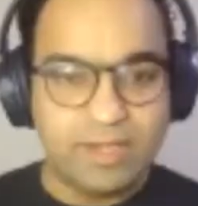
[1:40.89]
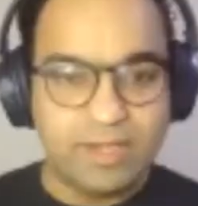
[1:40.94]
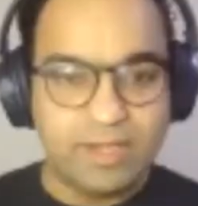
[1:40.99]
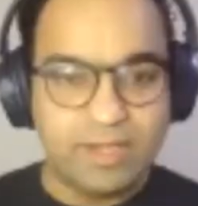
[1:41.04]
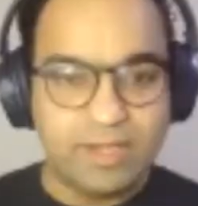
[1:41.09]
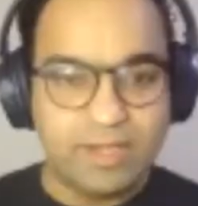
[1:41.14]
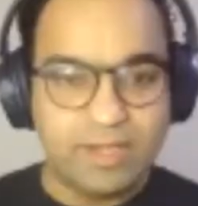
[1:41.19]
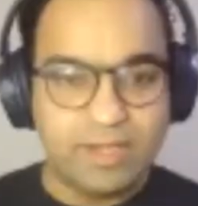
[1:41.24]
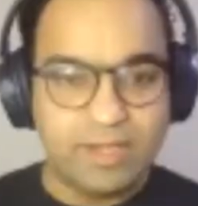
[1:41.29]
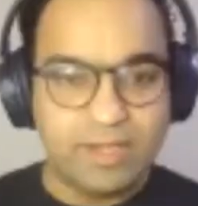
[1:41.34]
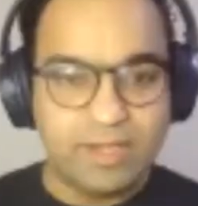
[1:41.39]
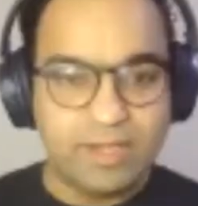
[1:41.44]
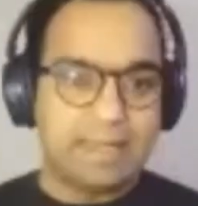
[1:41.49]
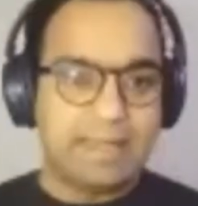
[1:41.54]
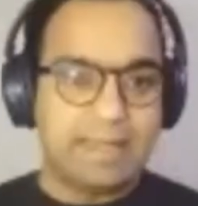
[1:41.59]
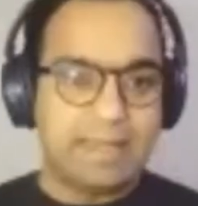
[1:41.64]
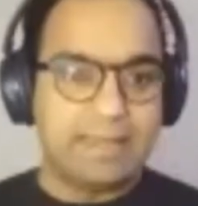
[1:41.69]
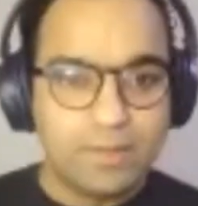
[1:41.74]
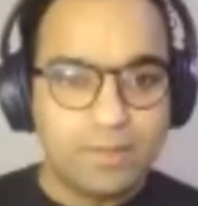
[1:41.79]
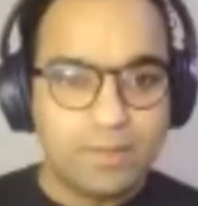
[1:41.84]
The
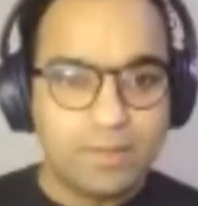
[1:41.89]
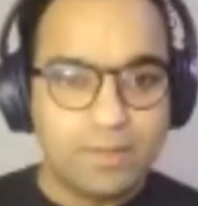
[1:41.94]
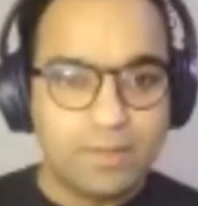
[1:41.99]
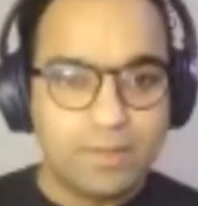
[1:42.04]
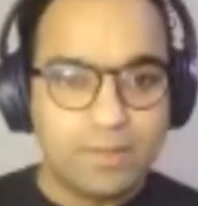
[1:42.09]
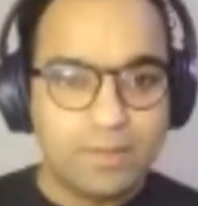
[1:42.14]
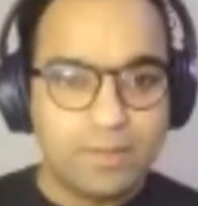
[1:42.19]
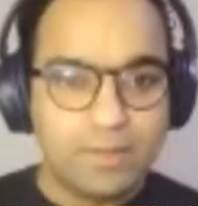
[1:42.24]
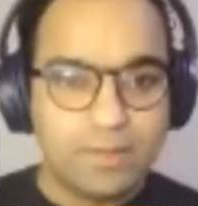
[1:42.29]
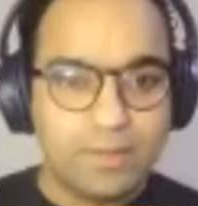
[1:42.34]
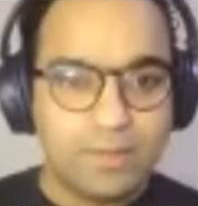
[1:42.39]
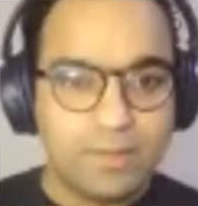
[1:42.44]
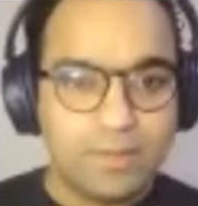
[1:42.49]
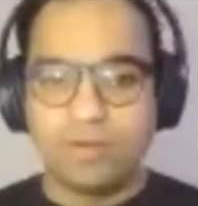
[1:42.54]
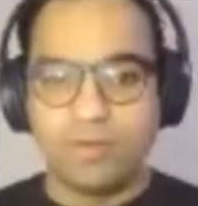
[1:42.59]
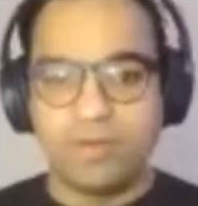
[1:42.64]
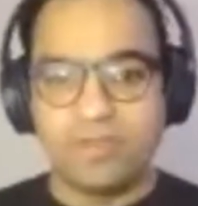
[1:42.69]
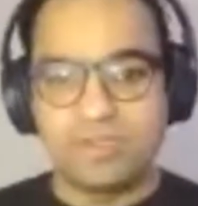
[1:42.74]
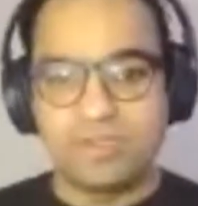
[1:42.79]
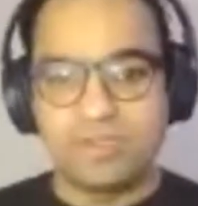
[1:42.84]
manual collection and
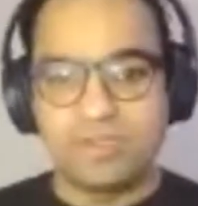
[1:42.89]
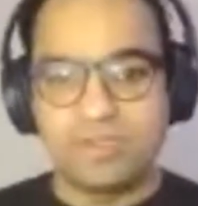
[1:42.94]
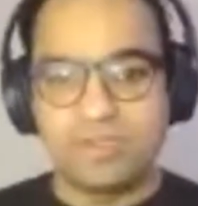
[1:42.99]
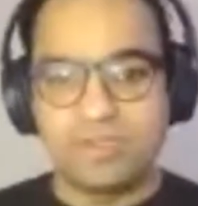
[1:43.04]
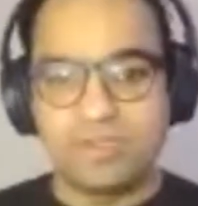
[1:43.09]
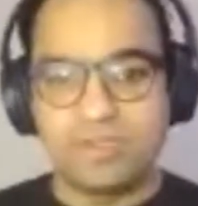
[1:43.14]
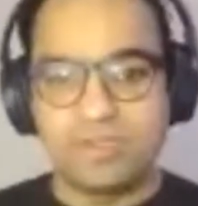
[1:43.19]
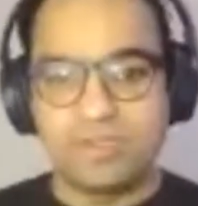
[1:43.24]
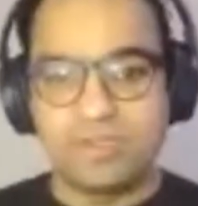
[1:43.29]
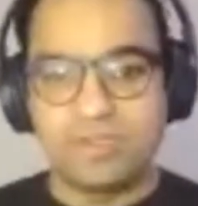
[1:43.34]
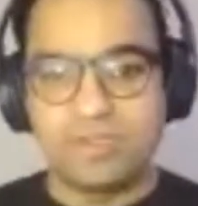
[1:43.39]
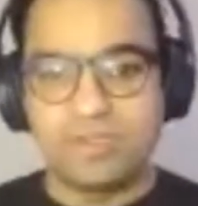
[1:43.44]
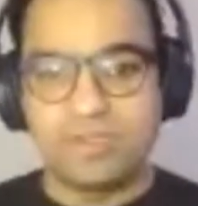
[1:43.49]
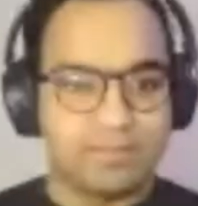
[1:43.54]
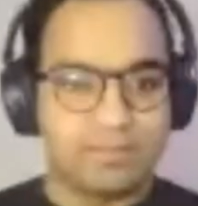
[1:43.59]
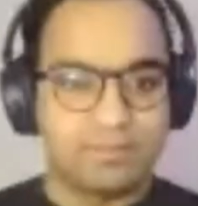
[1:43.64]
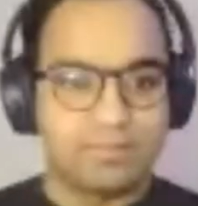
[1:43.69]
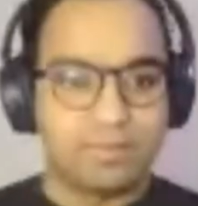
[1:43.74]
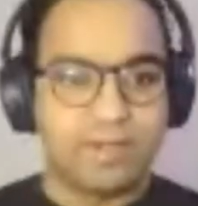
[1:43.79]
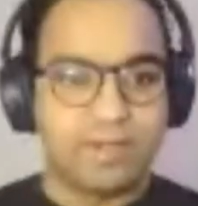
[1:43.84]
curation of this data
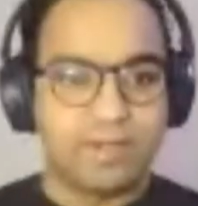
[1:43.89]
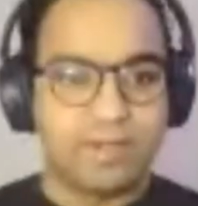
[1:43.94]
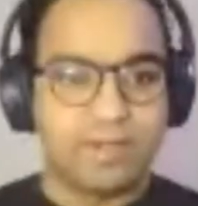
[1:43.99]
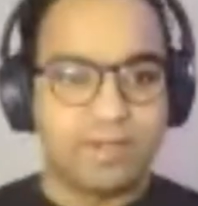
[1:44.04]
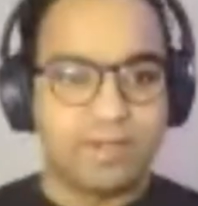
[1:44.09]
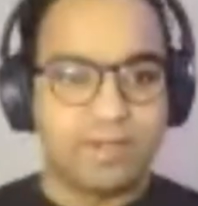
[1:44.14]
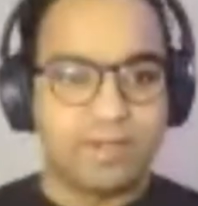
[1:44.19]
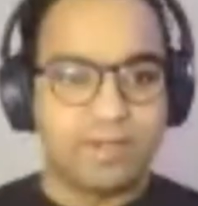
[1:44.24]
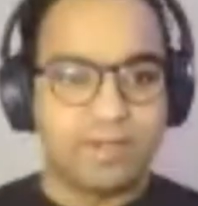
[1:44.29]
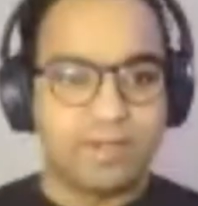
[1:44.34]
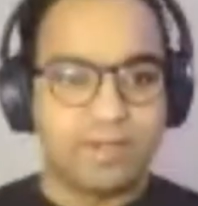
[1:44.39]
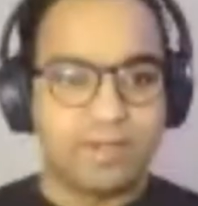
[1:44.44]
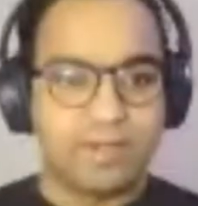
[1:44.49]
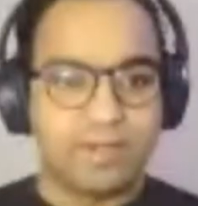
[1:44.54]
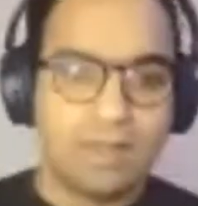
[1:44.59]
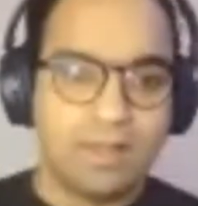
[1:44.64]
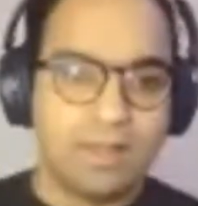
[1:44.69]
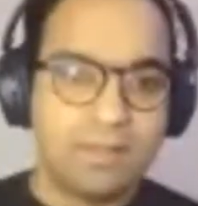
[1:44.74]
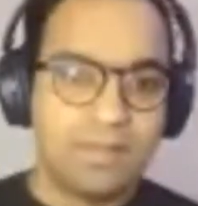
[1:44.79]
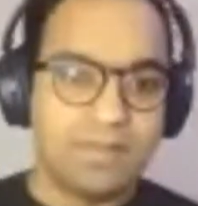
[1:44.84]
is pretty infeasible
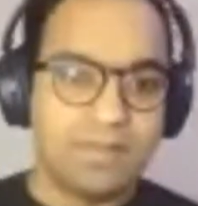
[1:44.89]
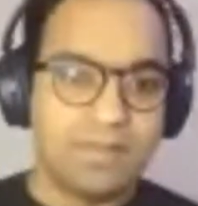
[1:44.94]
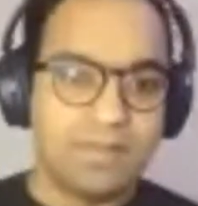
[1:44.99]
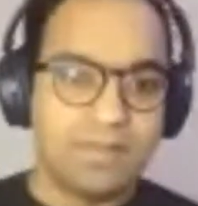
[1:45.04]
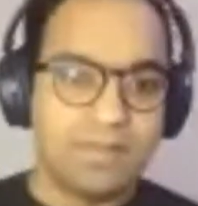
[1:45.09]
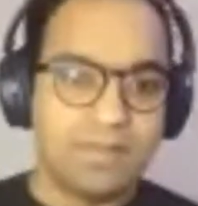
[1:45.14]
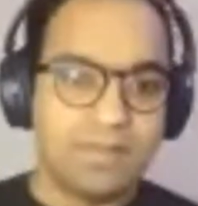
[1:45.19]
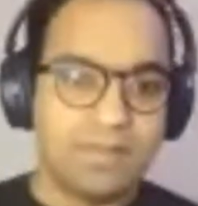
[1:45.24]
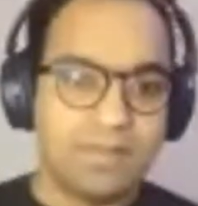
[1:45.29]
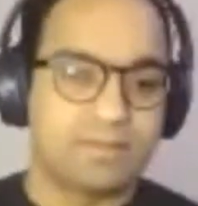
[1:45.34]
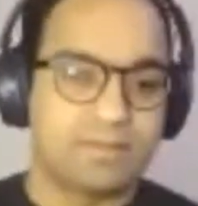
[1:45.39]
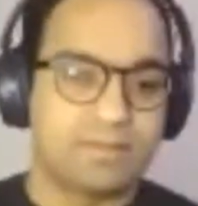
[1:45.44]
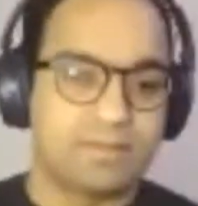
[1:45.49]
because